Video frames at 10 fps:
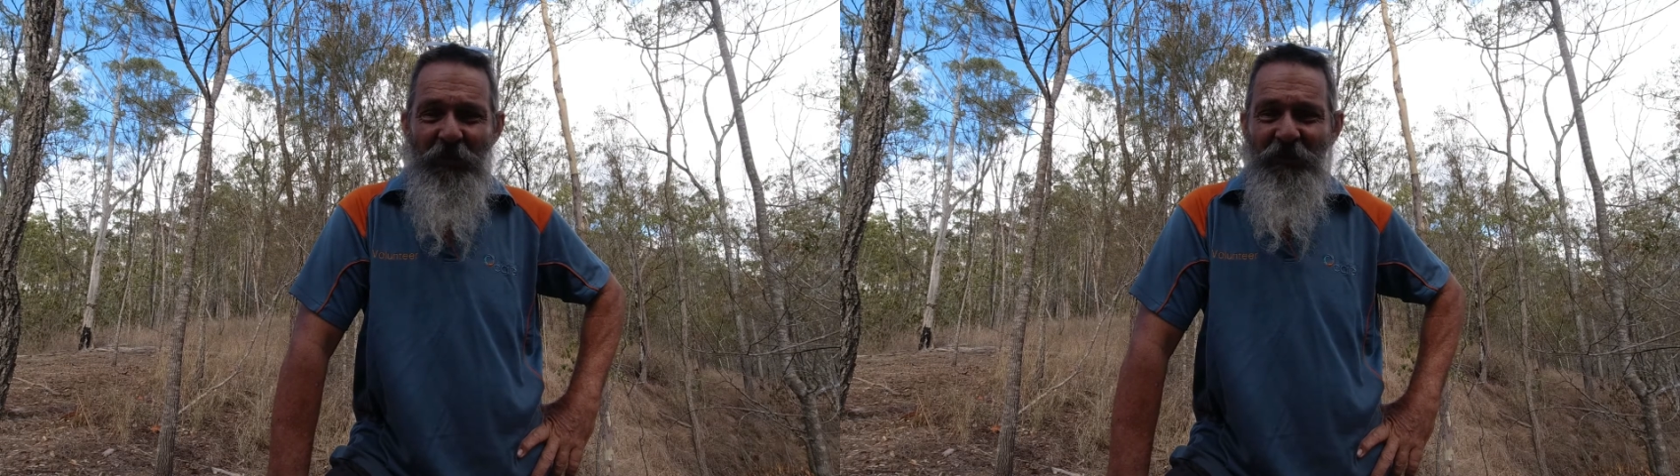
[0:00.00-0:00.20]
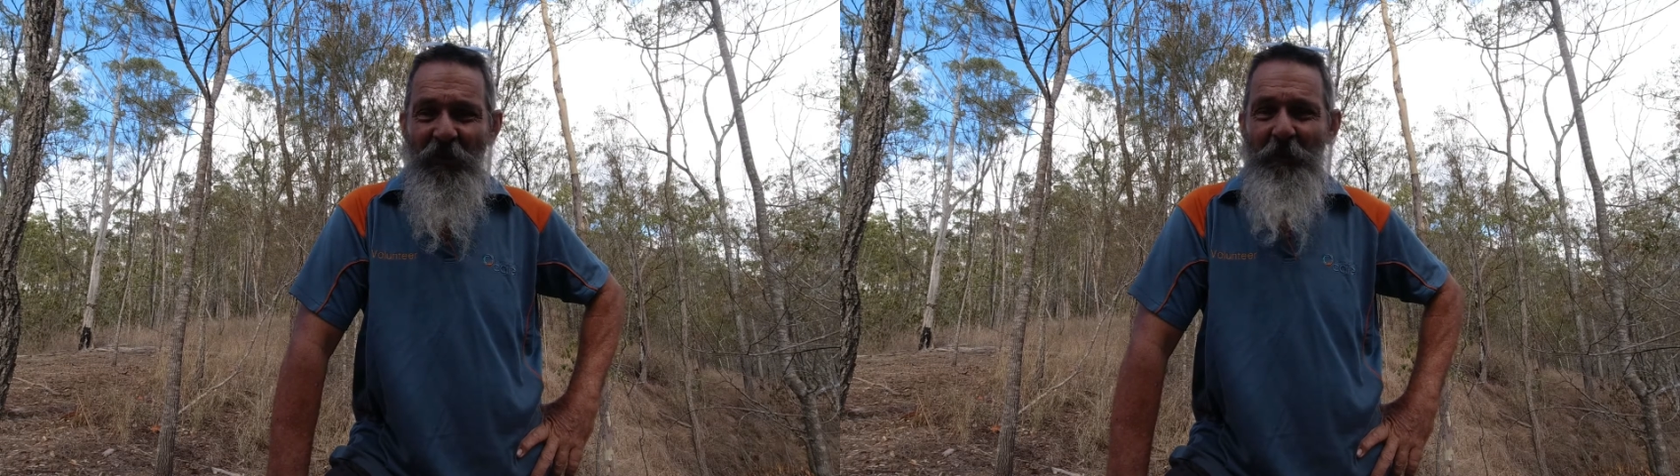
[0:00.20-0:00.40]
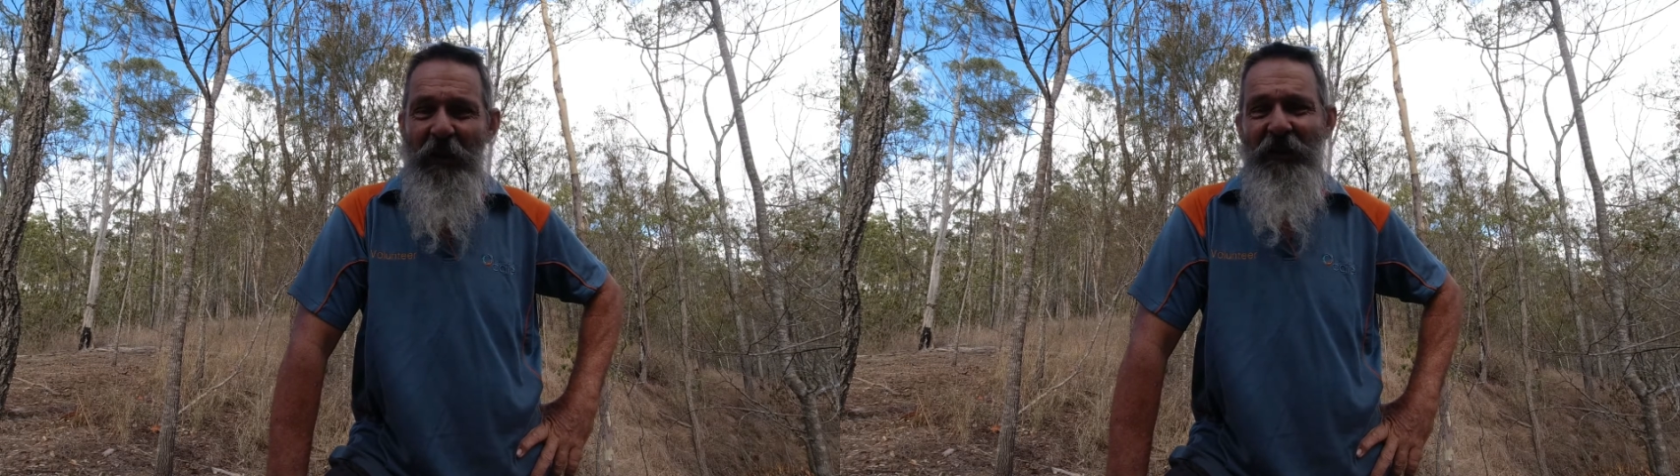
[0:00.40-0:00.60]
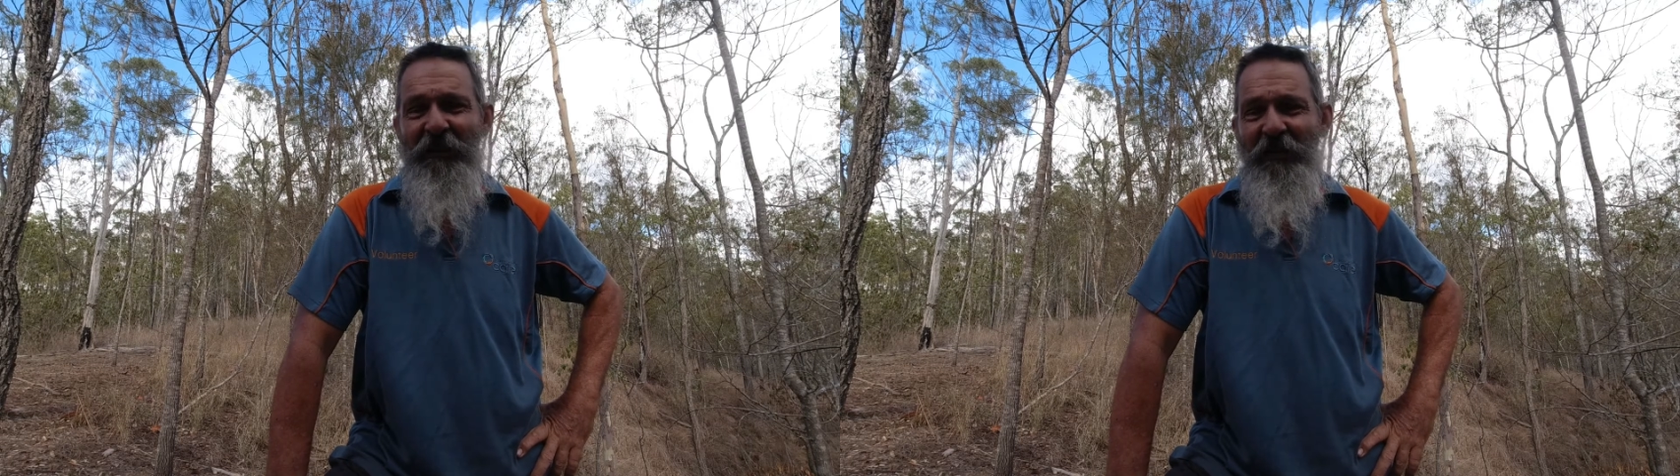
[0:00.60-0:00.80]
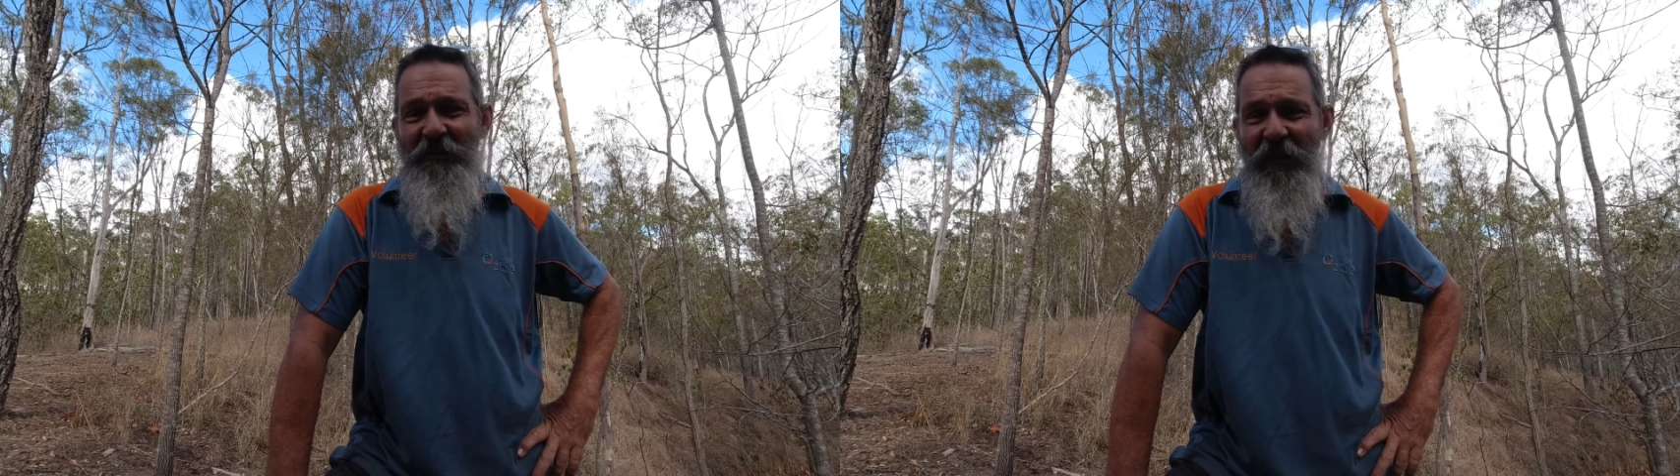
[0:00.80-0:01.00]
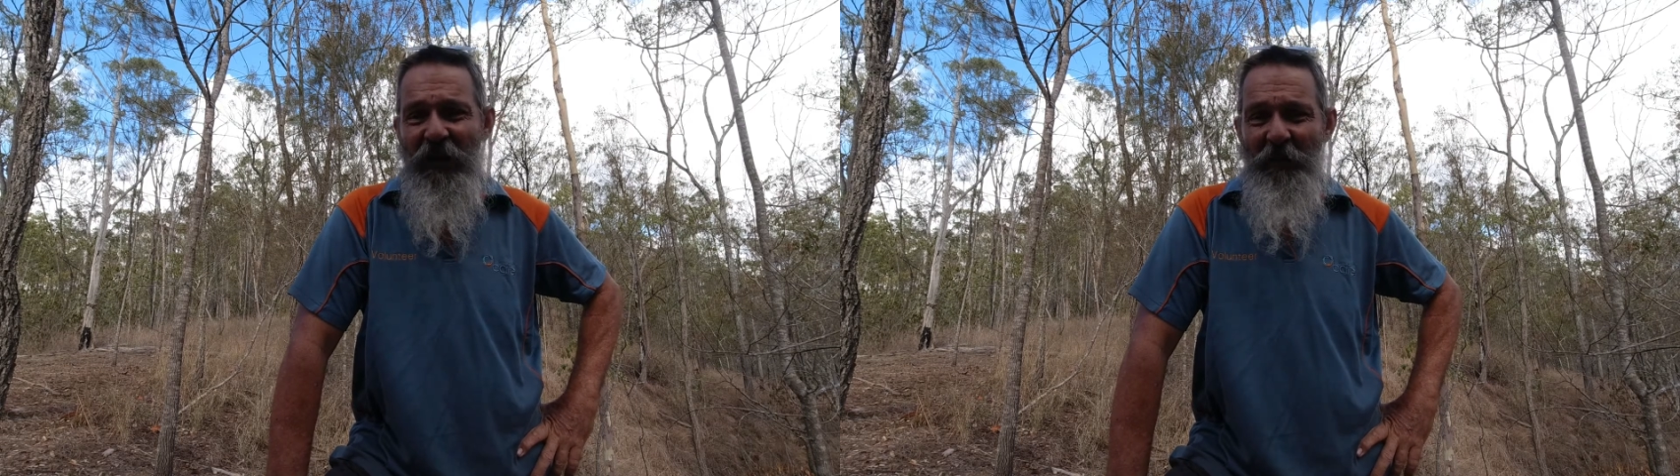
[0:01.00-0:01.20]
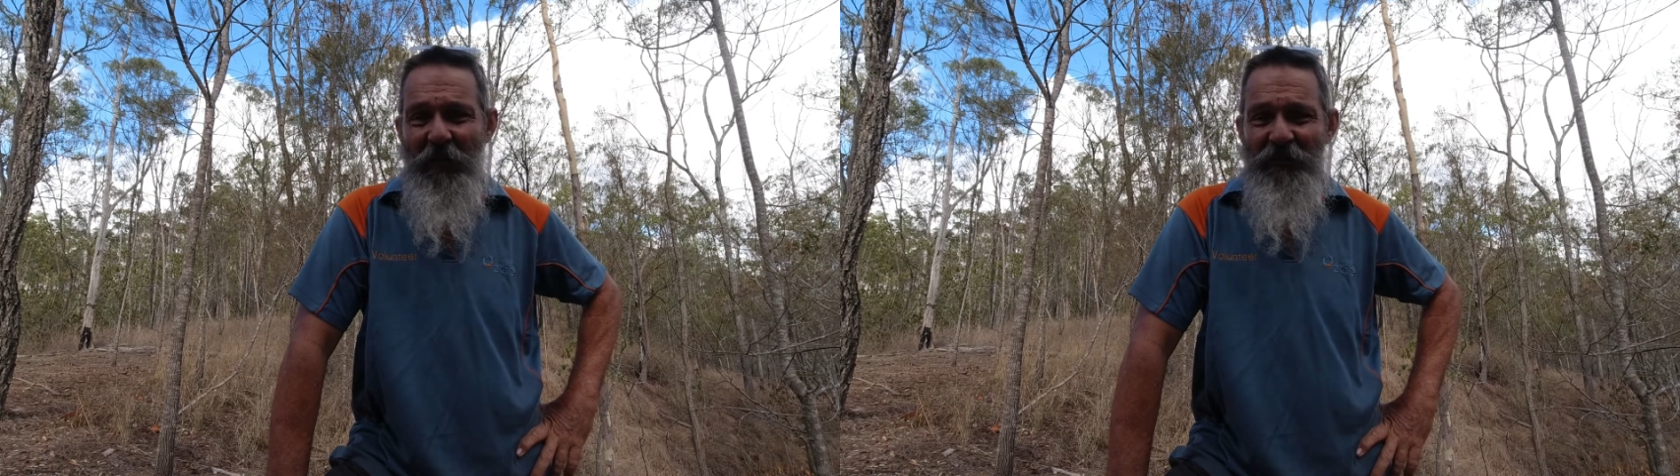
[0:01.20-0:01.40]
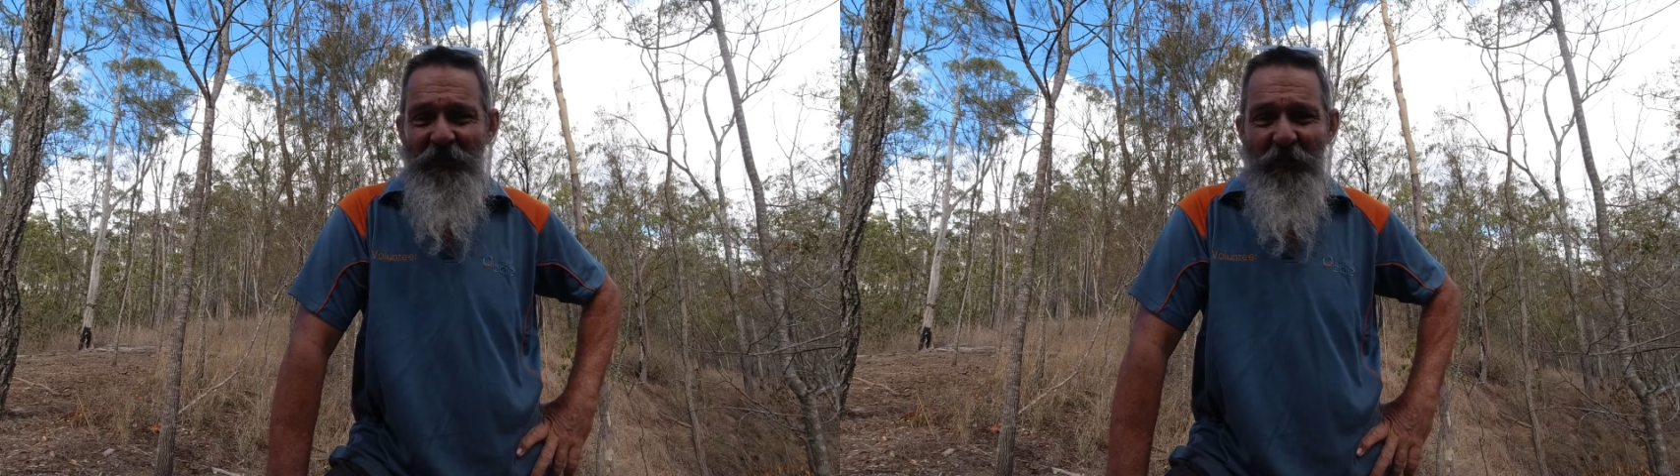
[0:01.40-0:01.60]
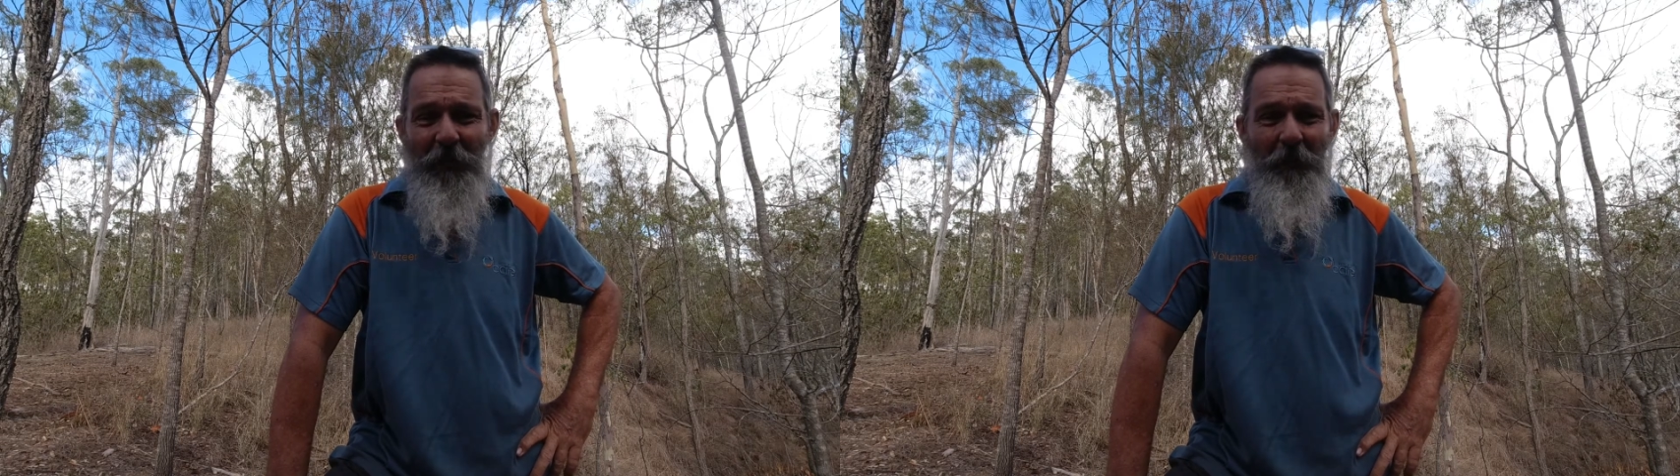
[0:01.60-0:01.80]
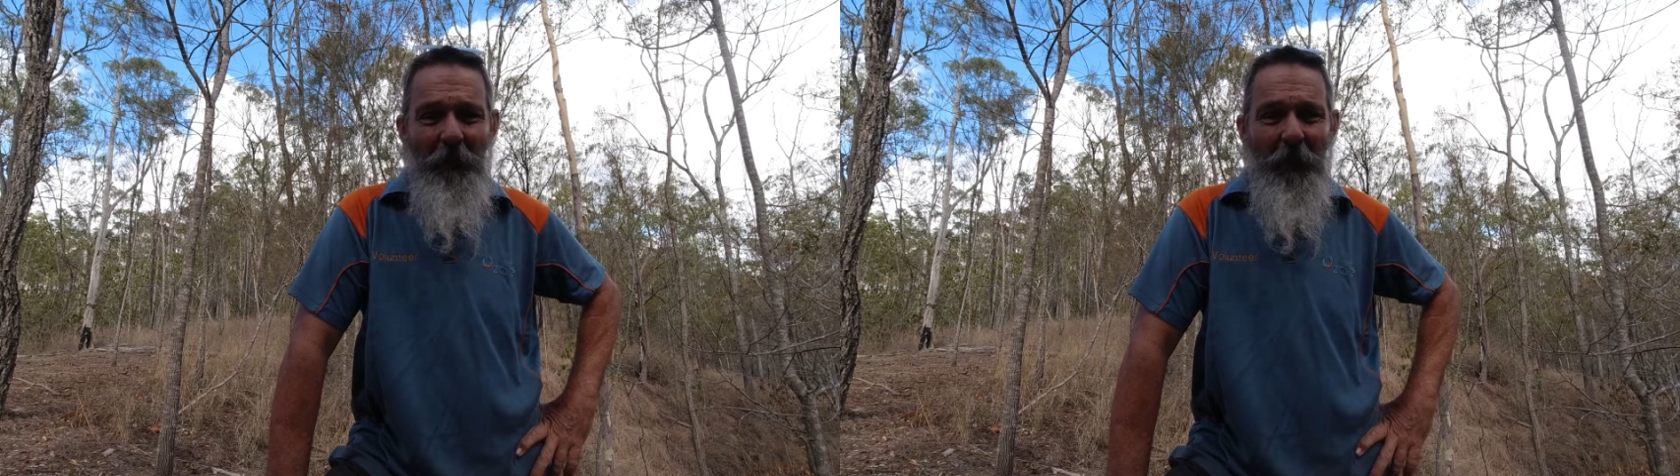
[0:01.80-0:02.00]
One's called Bunnings, that's a hardware store.